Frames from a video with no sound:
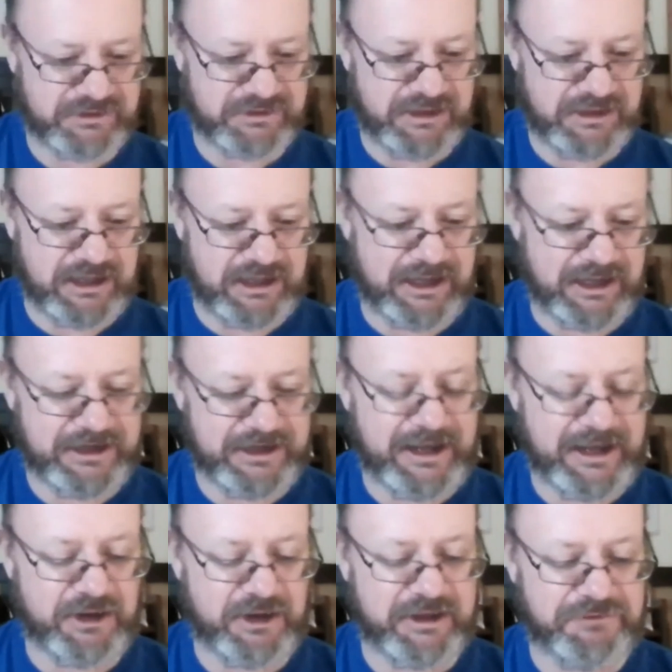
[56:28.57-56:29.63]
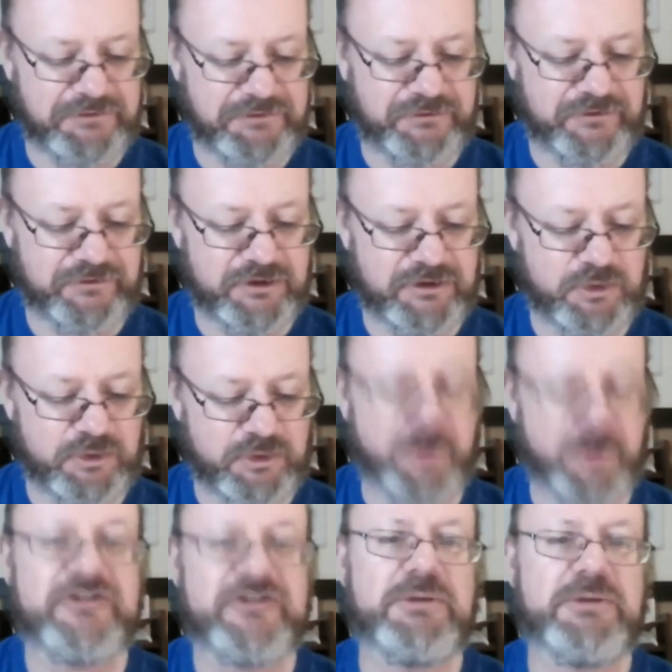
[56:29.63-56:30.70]
Now, if you
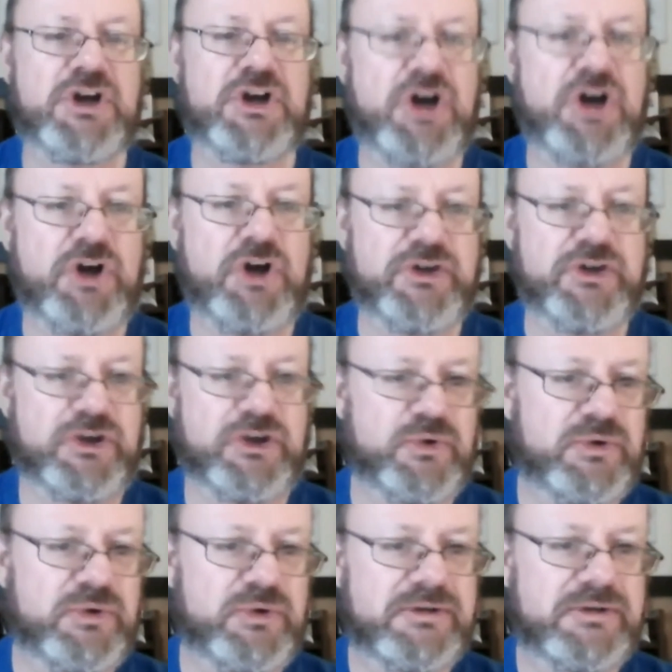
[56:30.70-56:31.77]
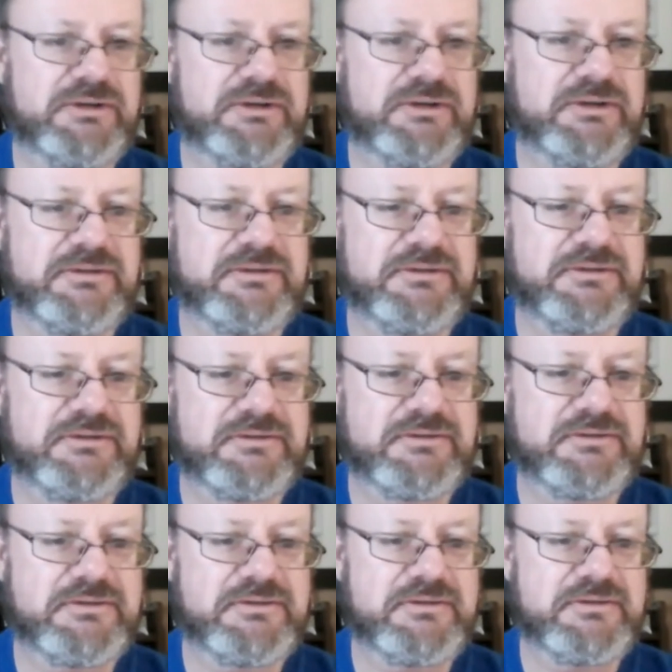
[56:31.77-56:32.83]
want someone to call you,
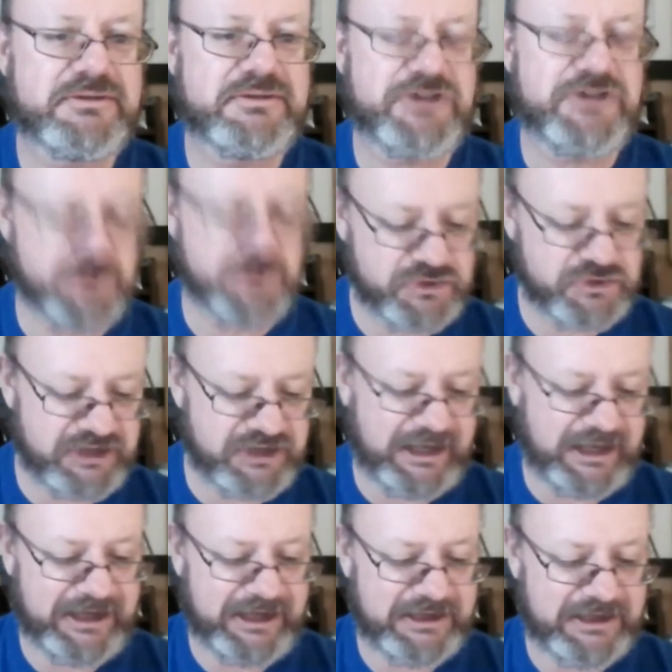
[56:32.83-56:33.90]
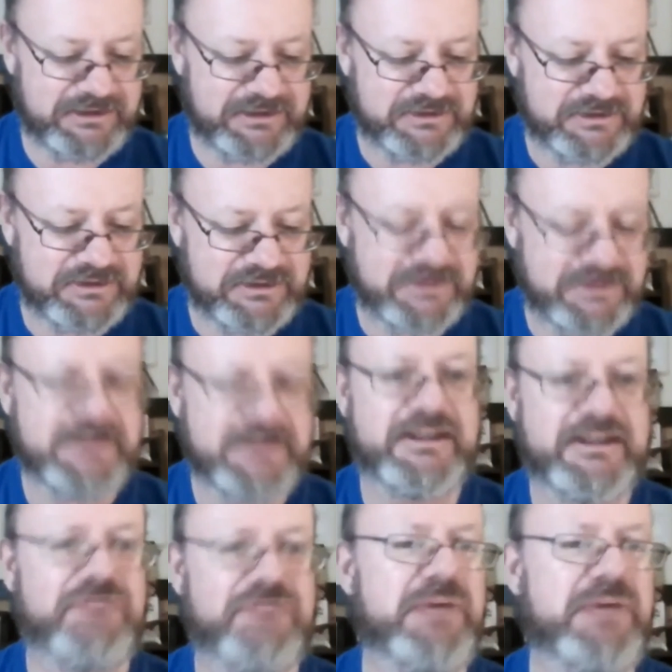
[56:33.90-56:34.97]
do you say,
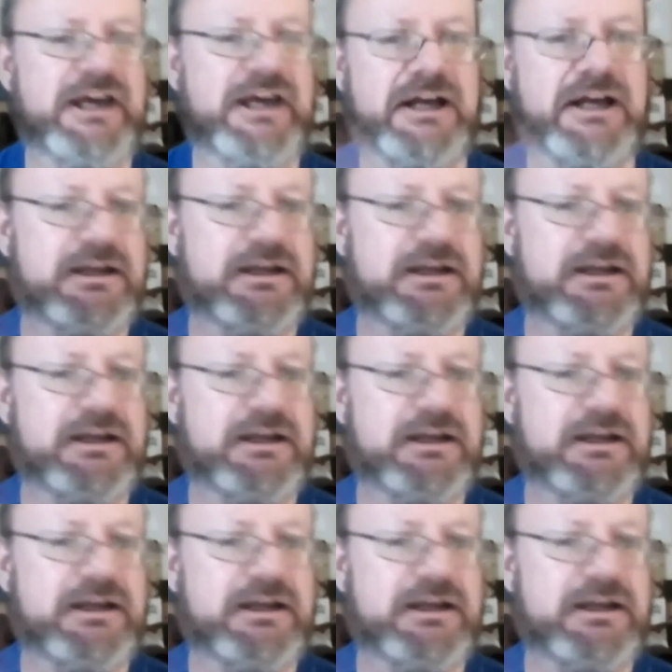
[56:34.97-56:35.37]
give me a...